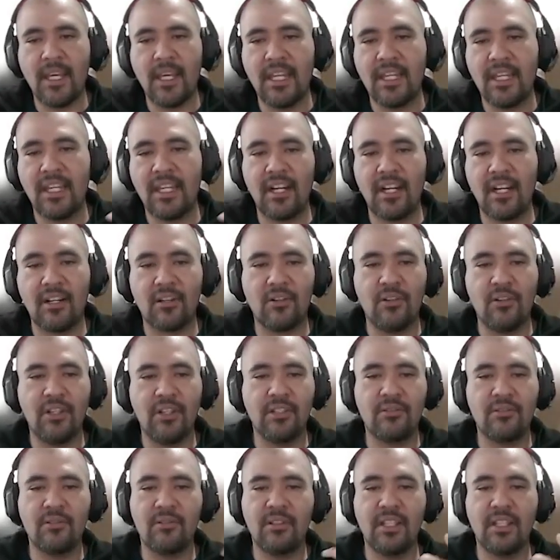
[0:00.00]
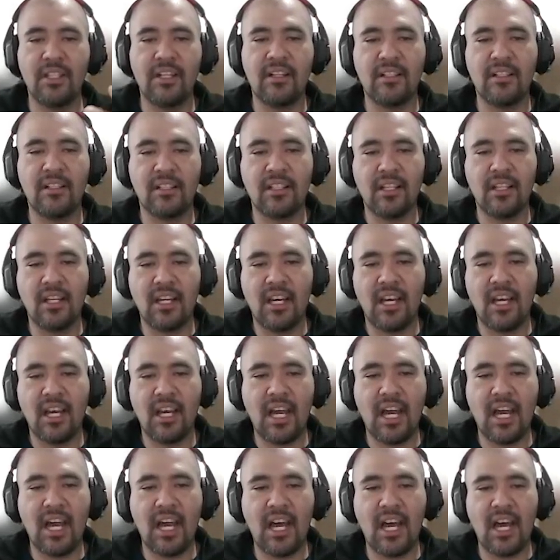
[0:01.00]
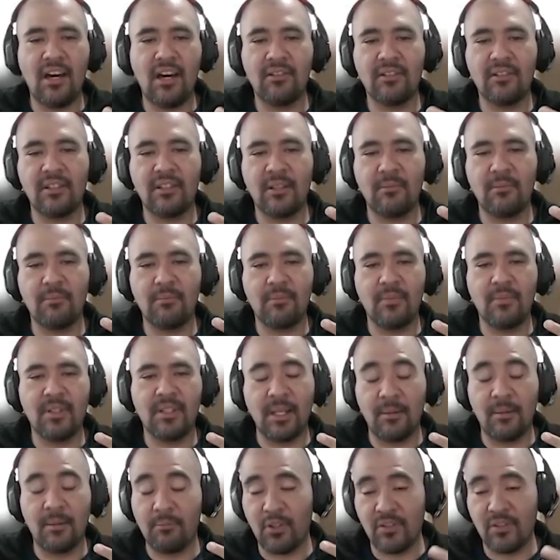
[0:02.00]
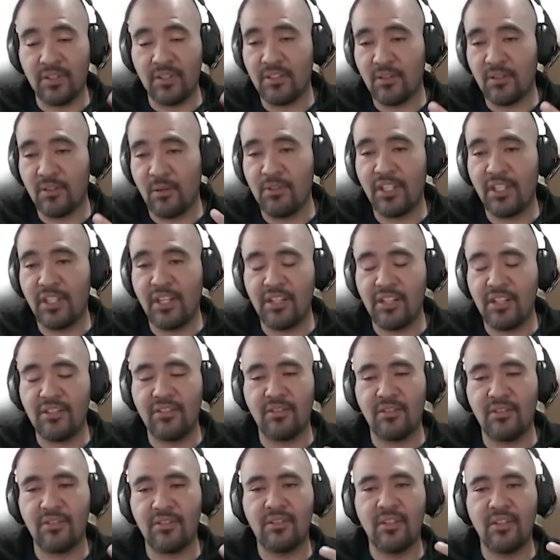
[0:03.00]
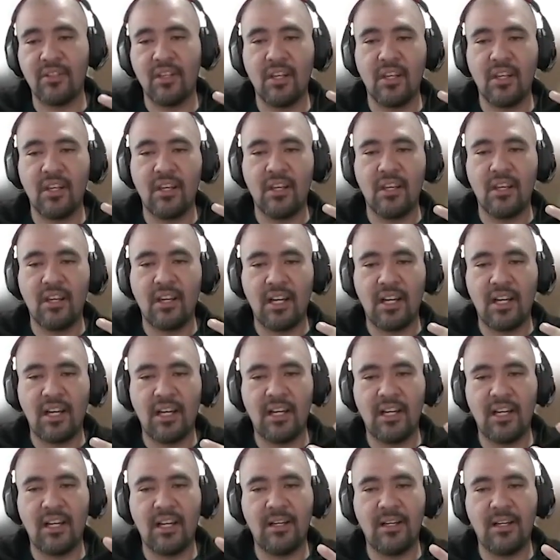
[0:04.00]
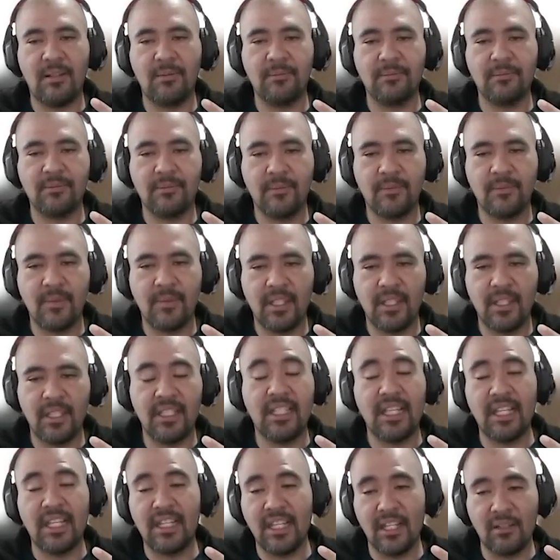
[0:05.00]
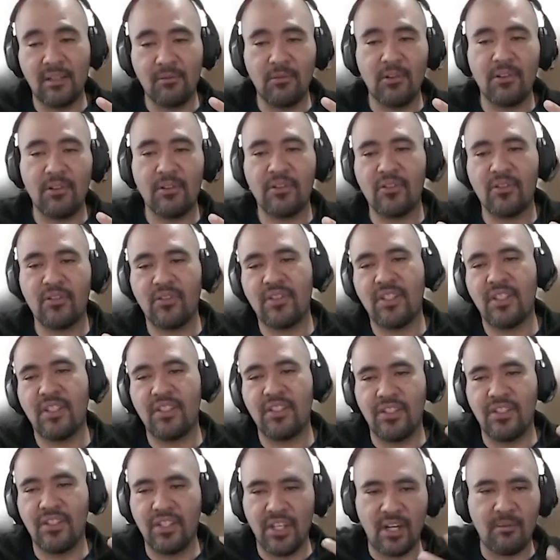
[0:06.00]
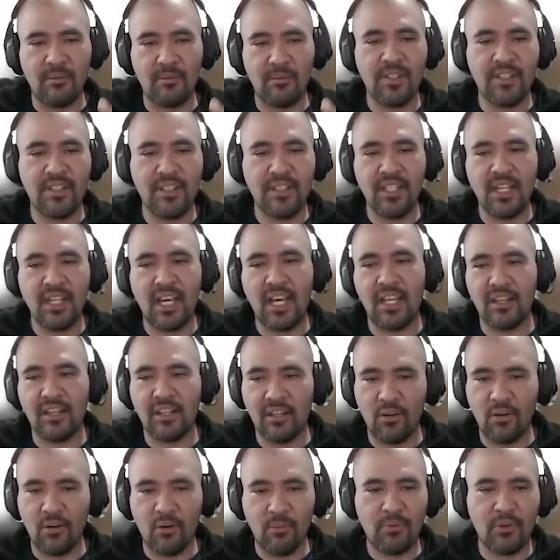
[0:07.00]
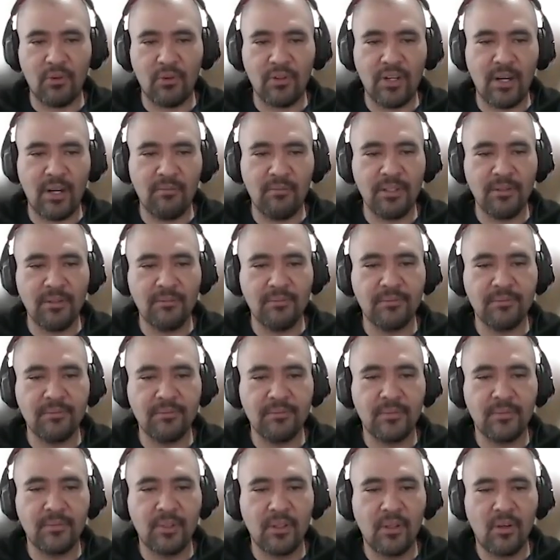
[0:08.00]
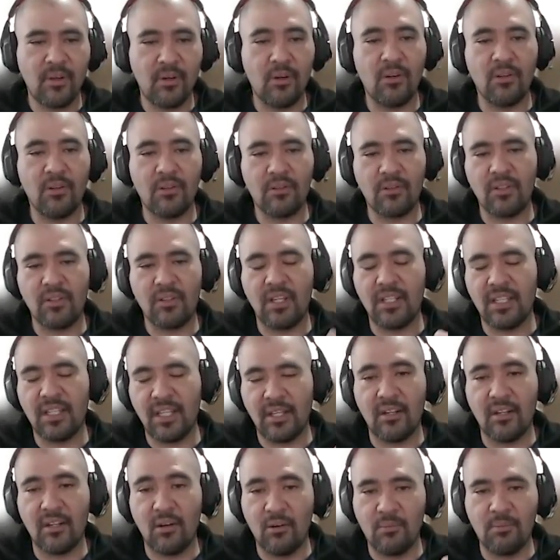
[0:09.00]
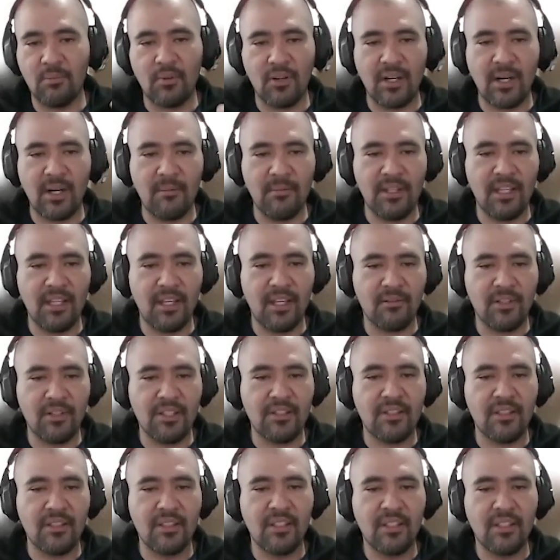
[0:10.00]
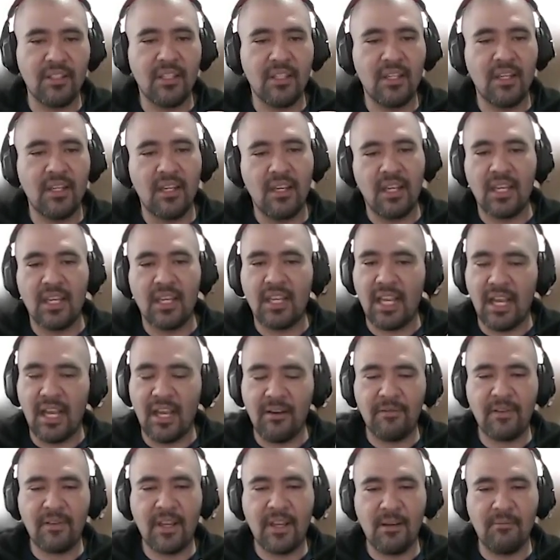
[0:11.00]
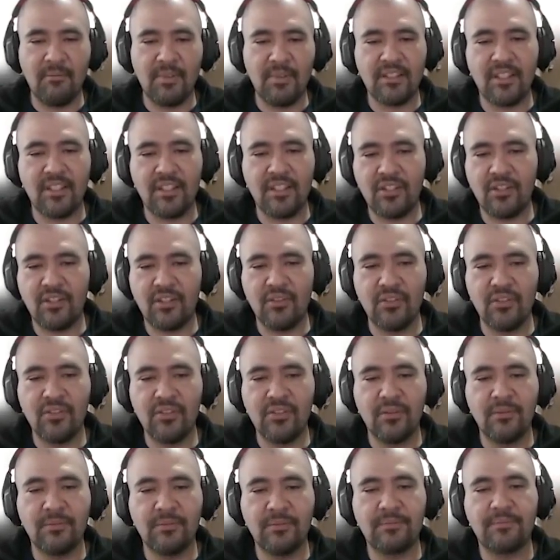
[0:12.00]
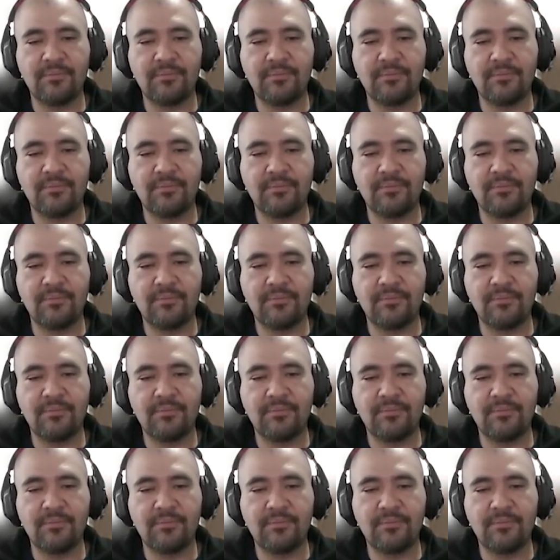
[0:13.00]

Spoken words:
They are going to learn how the process communication in the network using gRPC and Go programming, or the Go programming language, Kafka message queues,